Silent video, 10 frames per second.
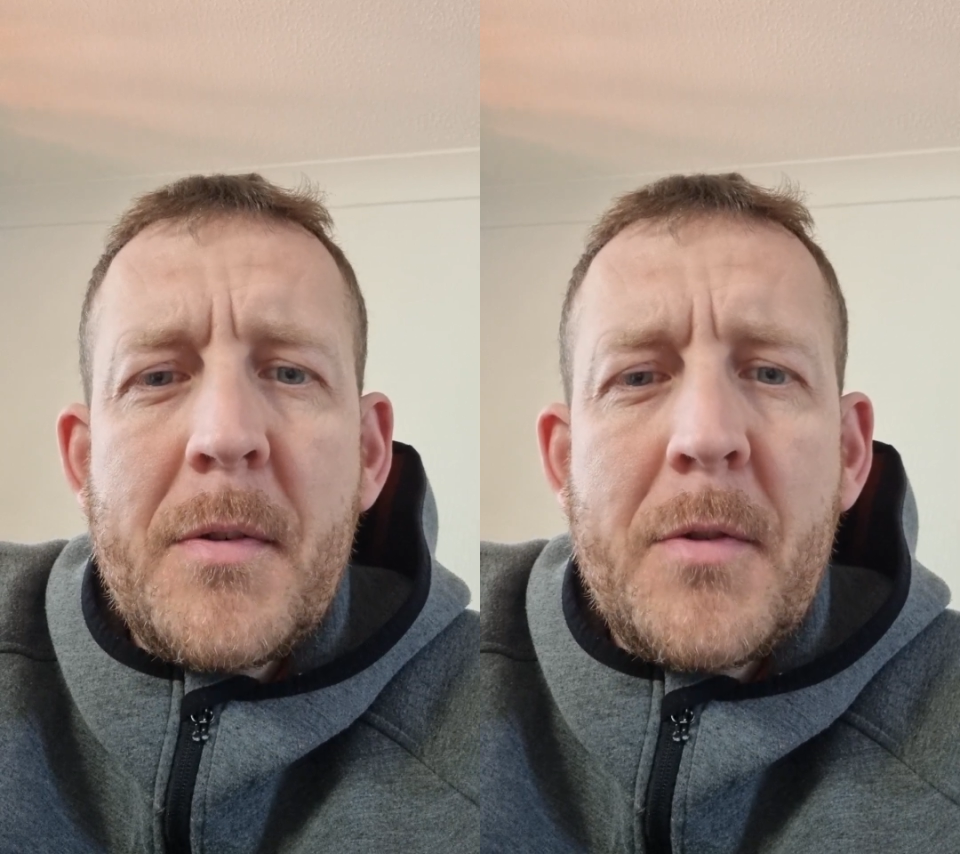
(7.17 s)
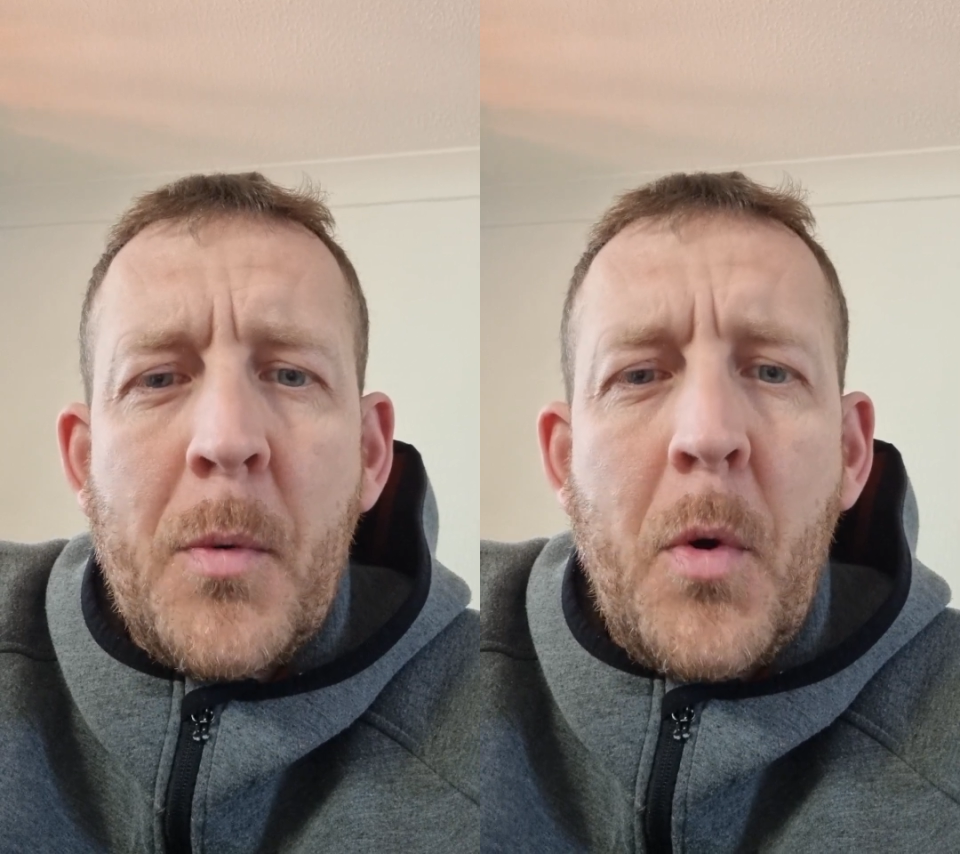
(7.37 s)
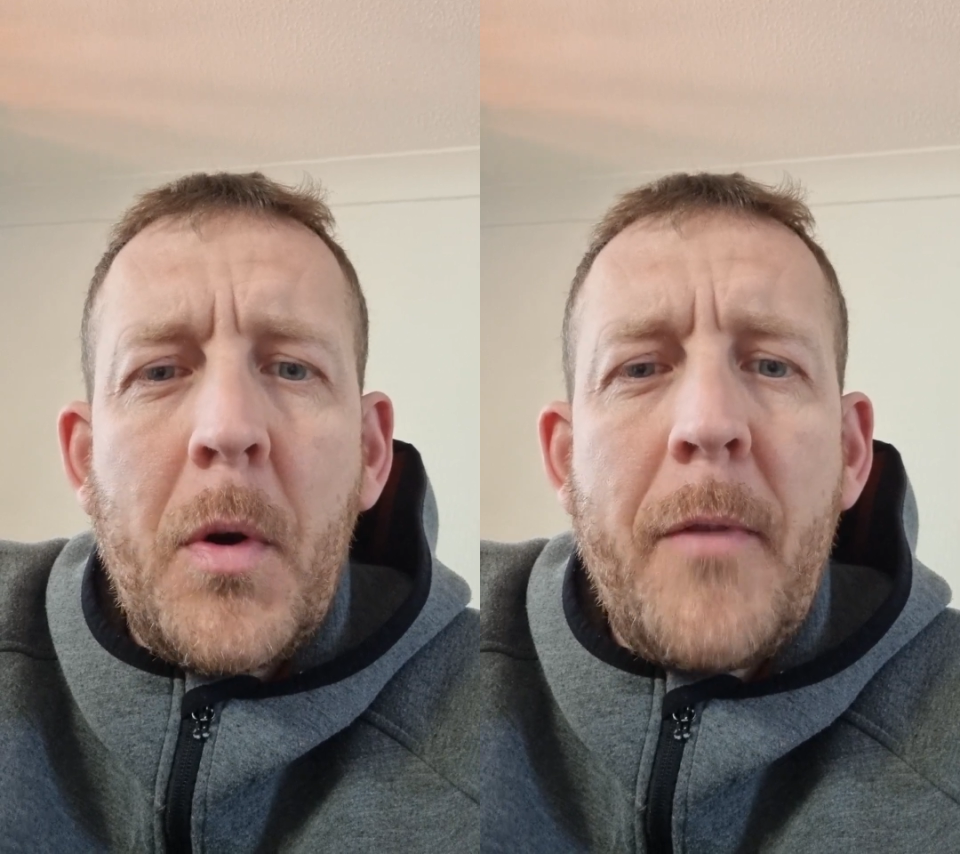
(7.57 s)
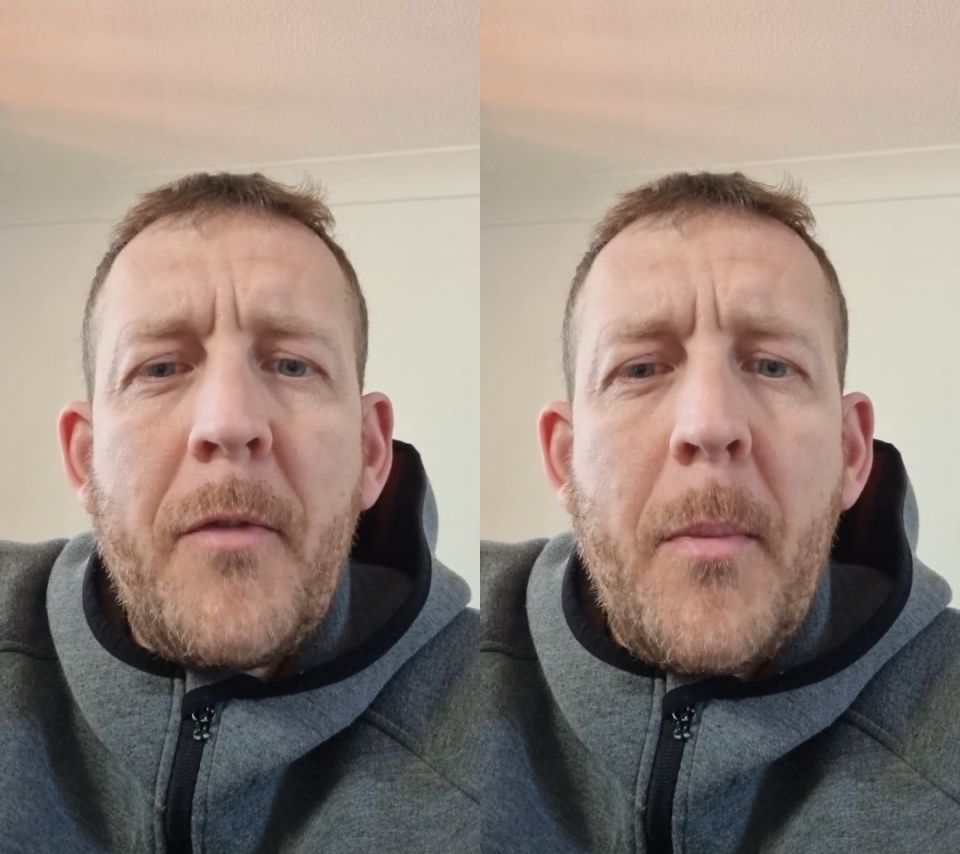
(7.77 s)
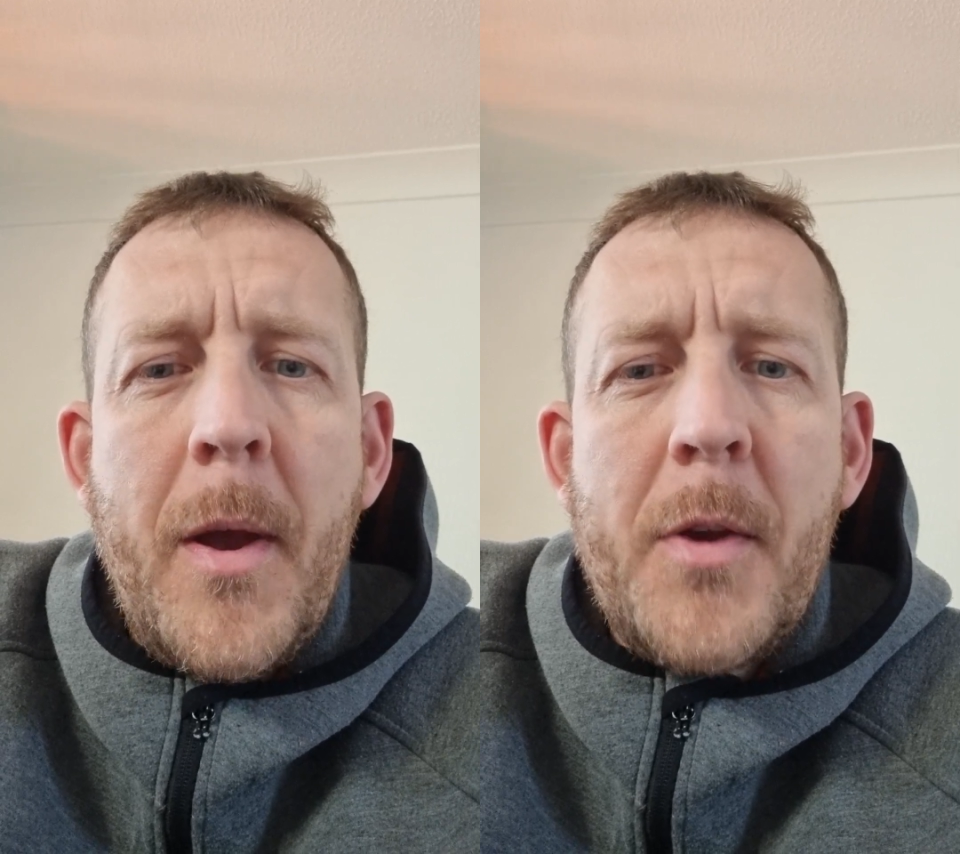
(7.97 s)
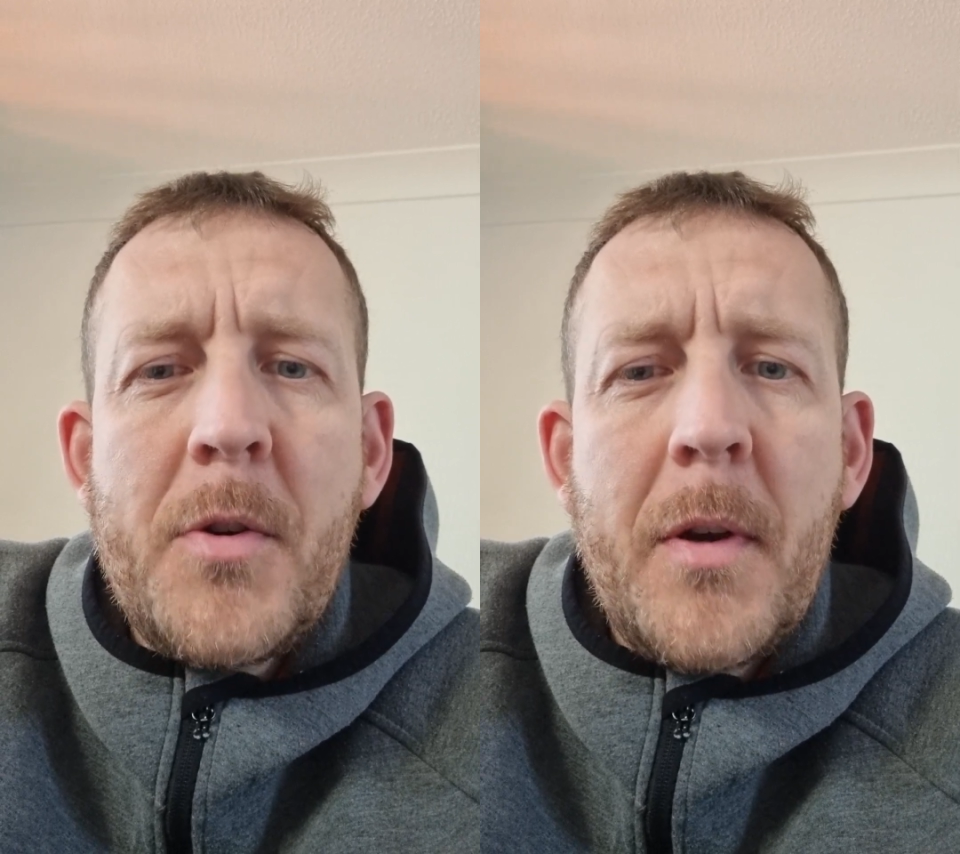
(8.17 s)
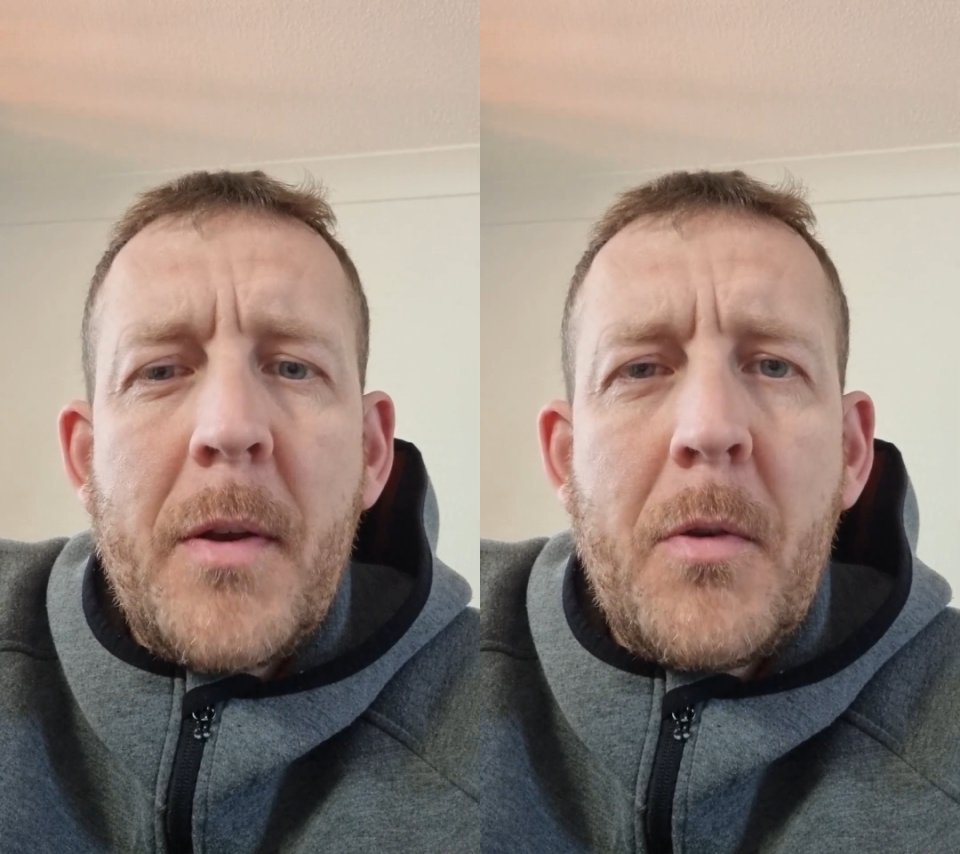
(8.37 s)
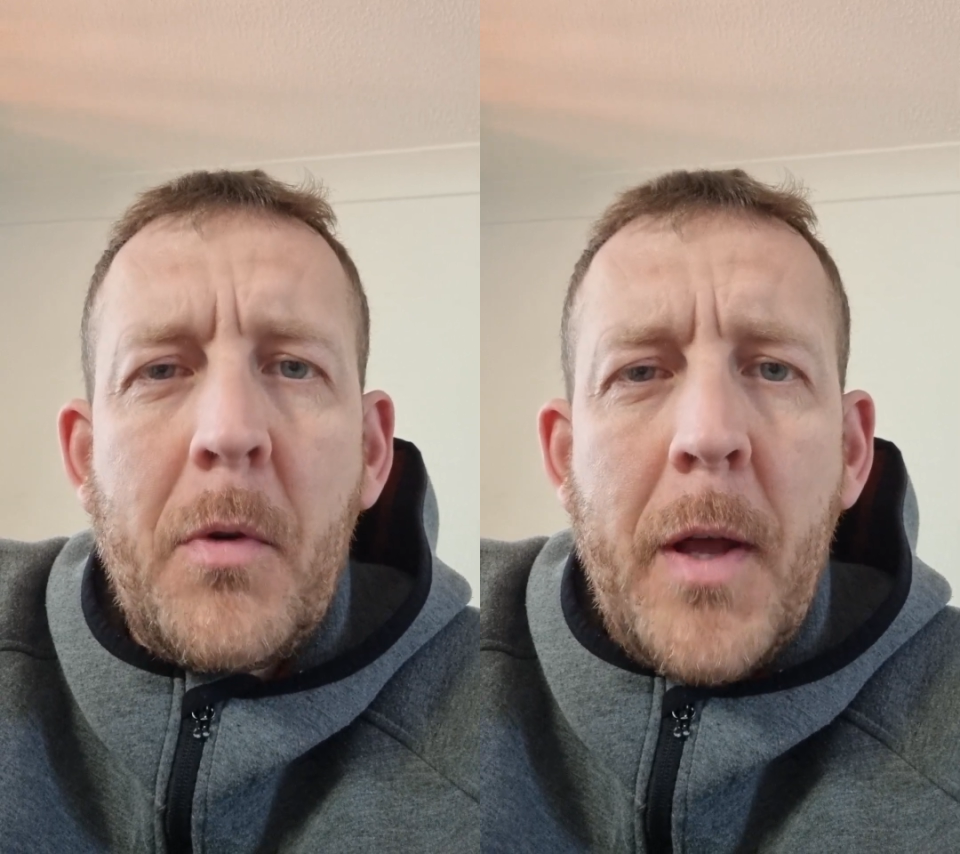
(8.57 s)
some good information.
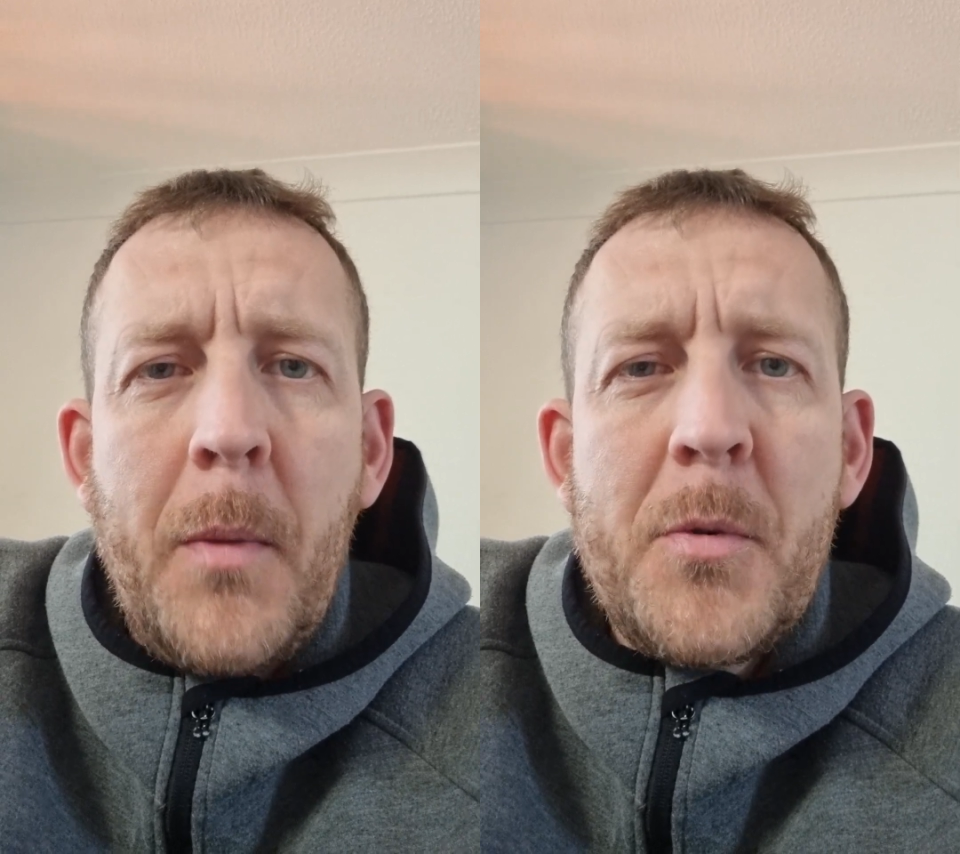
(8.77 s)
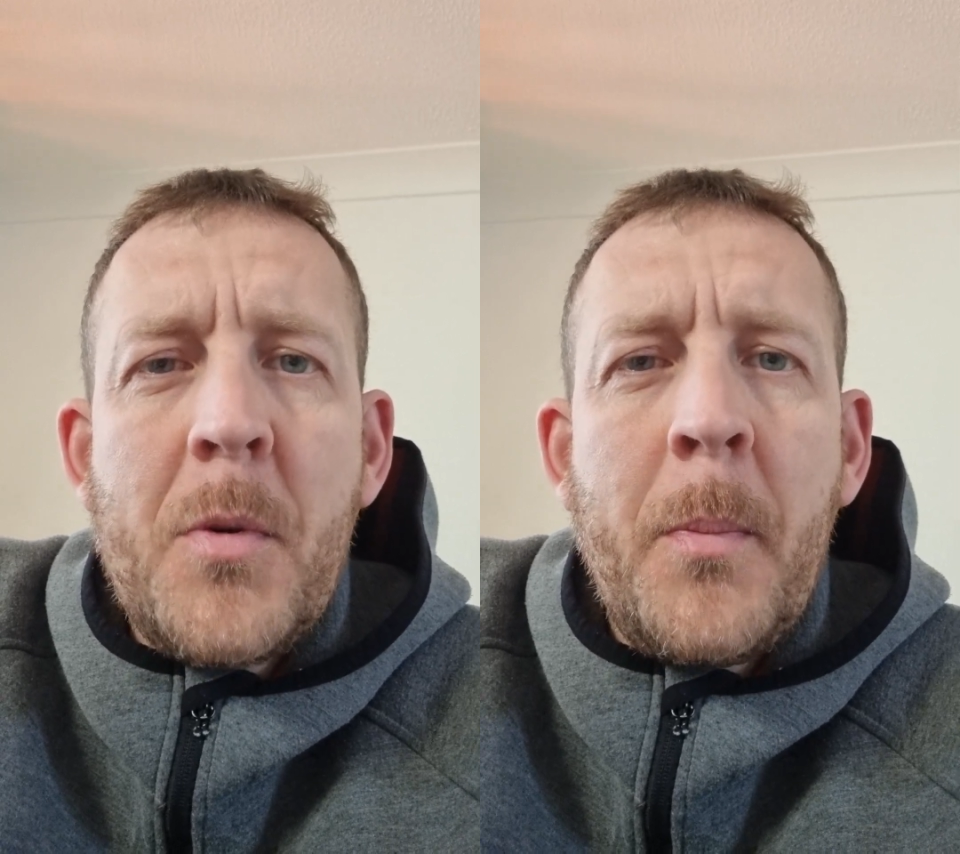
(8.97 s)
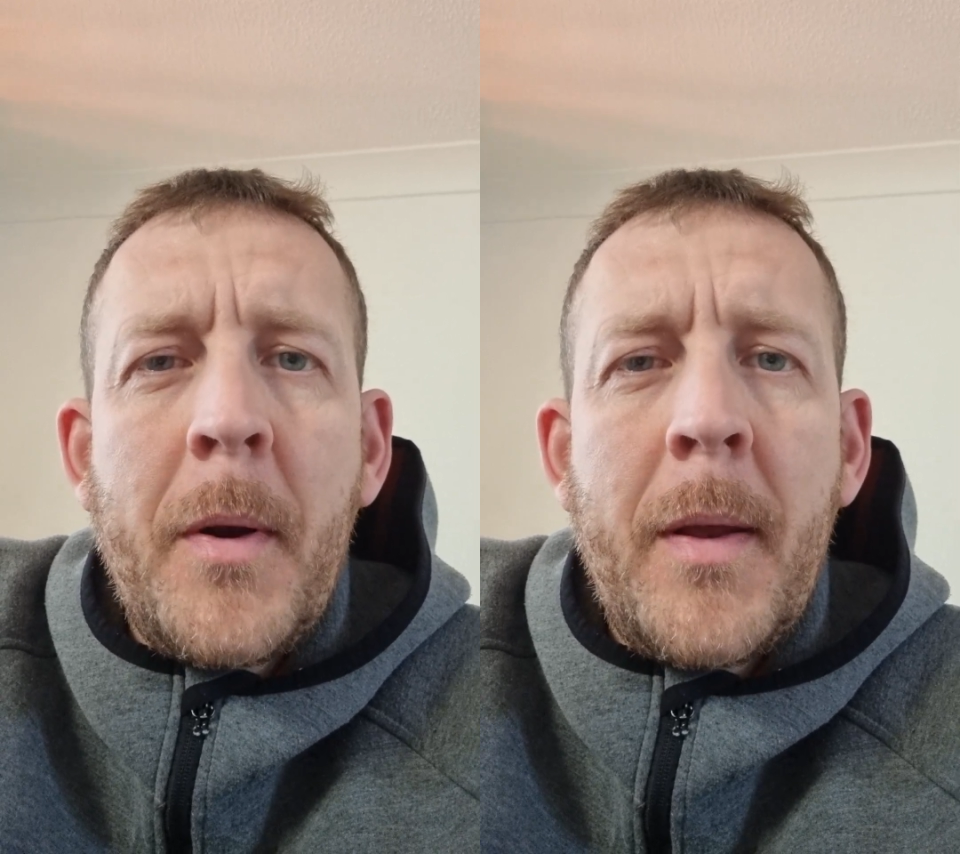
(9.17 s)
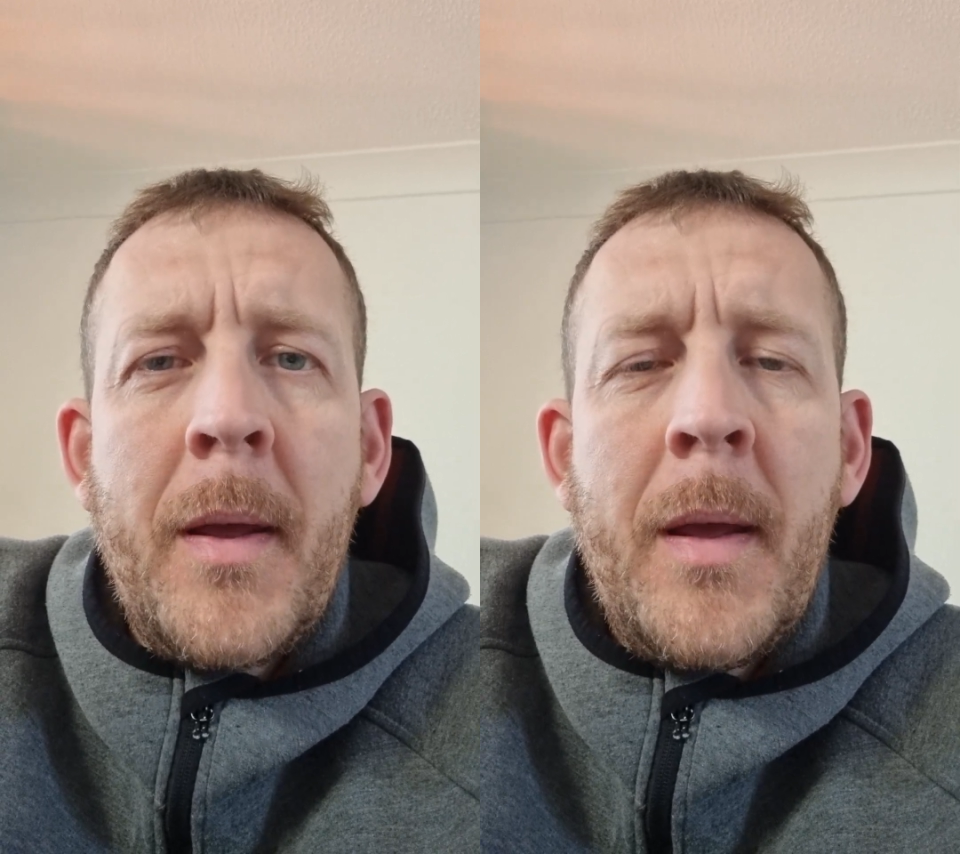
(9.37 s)
It could help somebody.